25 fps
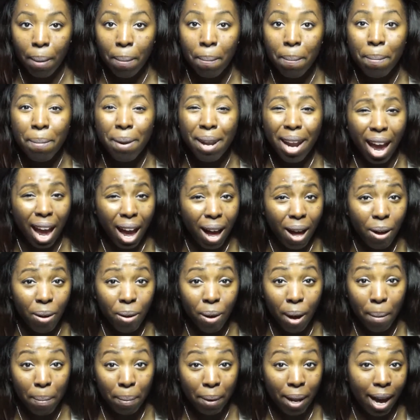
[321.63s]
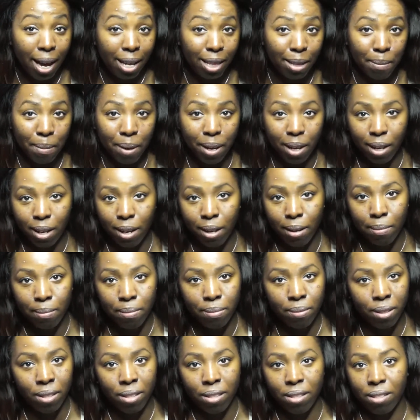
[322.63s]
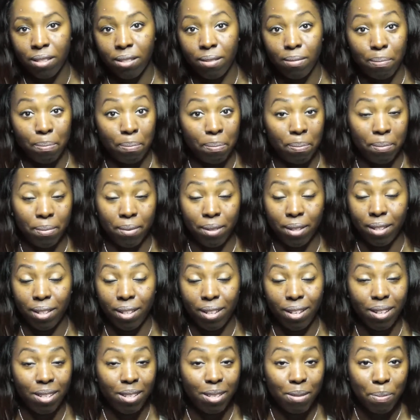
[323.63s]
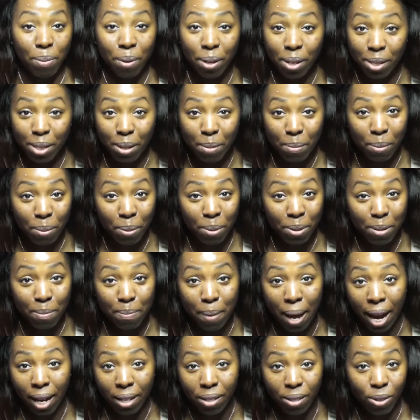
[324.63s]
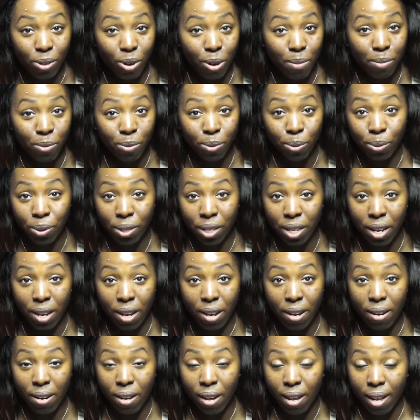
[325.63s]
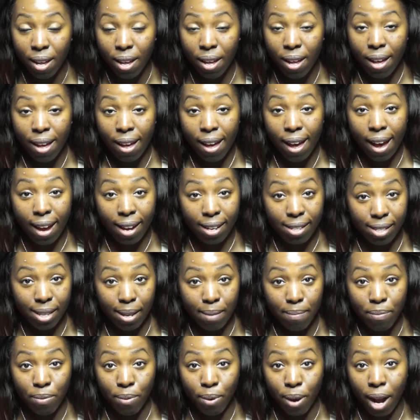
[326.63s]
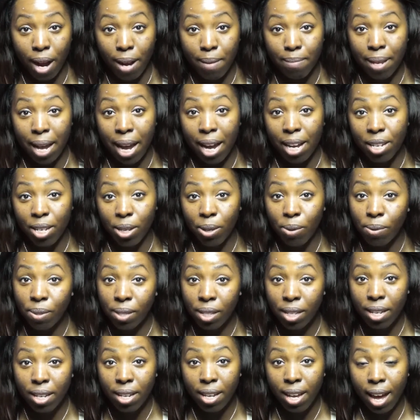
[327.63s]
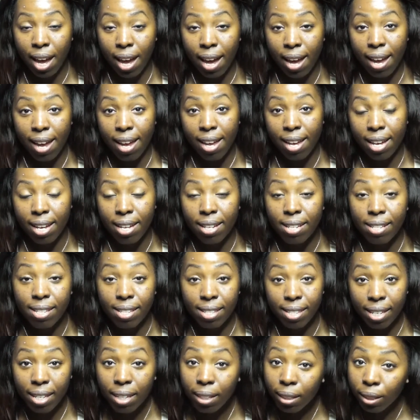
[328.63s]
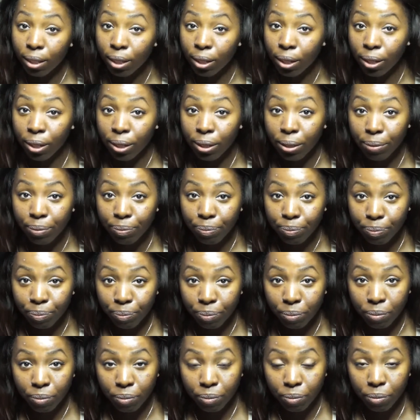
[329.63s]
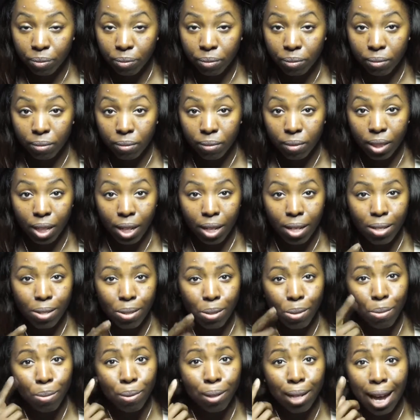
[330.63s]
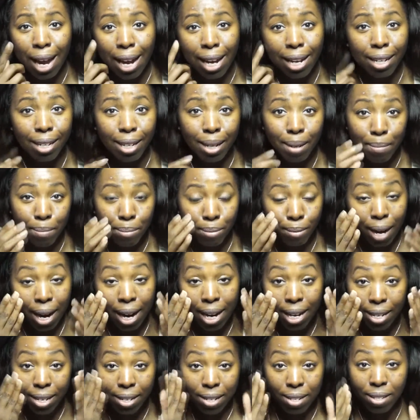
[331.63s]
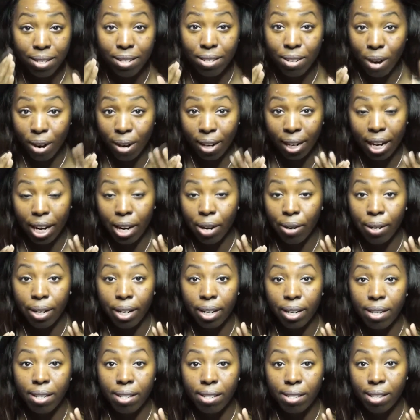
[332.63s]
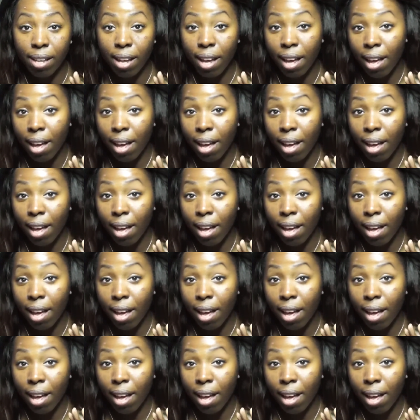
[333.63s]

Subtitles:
Now applying the makeup it's pretty simple. It's back to normal routine, except for I'm not using a concealer to lighten and brighten dark areas.